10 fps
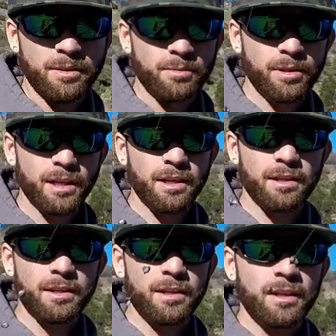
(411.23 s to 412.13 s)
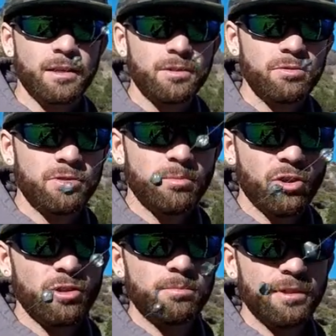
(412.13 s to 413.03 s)
We got two
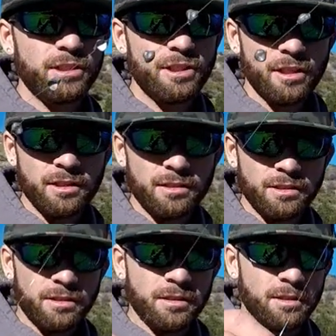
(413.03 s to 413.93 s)
small split shots